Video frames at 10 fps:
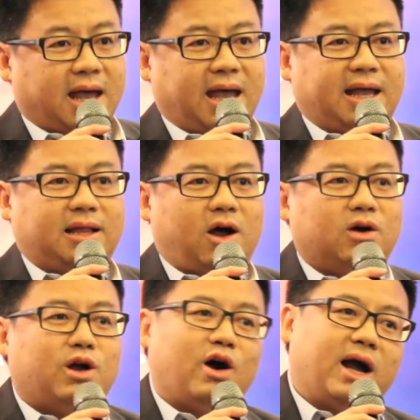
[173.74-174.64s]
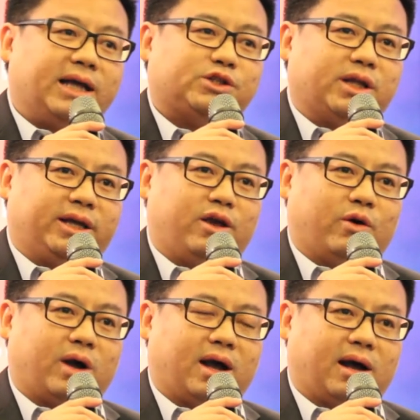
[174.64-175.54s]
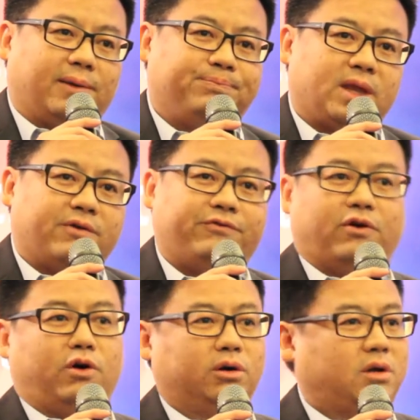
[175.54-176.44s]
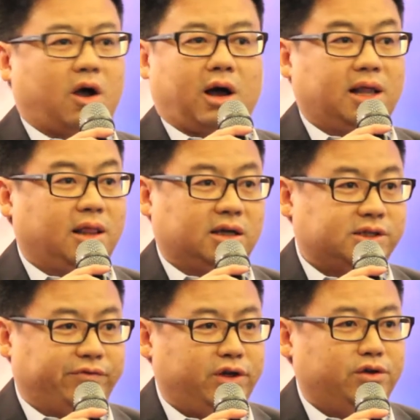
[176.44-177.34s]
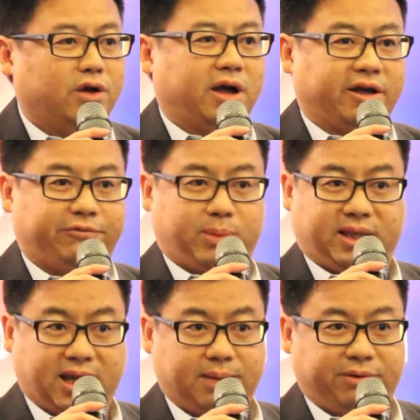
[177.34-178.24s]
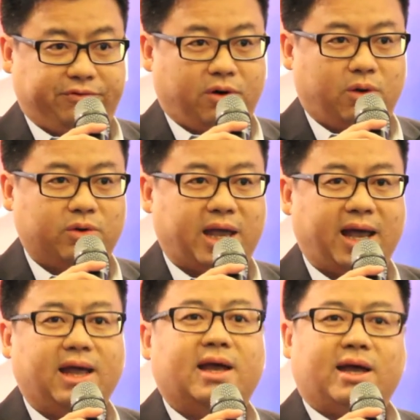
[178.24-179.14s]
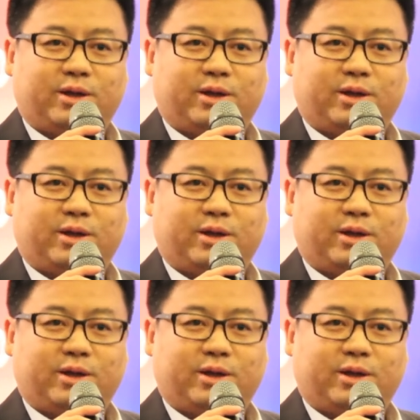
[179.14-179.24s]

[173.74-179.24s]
And Hong Kong actually, for a lot of you, have been there before, okay?